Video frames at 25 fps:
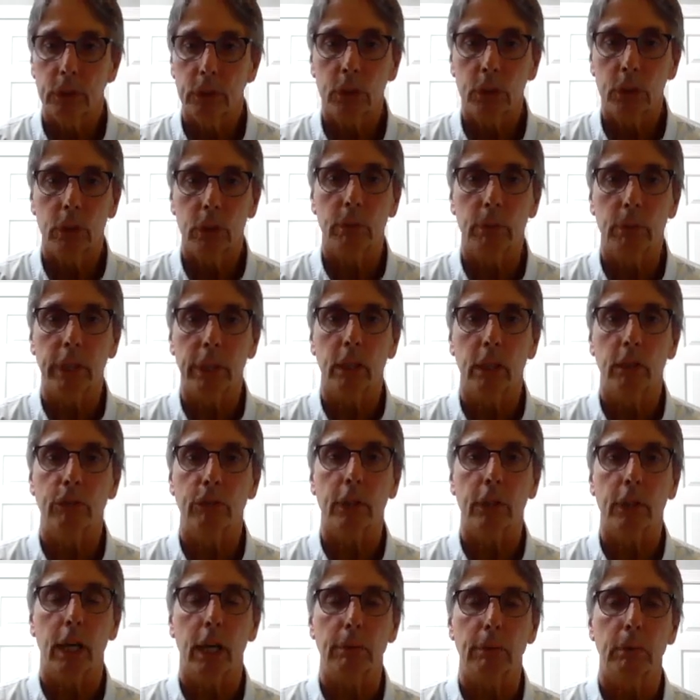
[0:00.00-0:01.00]
June, are we good
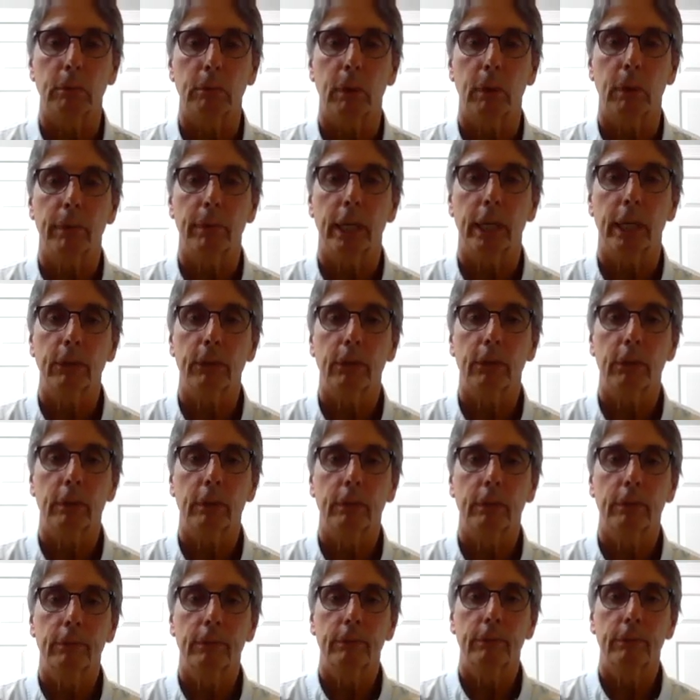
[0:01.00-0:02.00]
for a couple more minutes?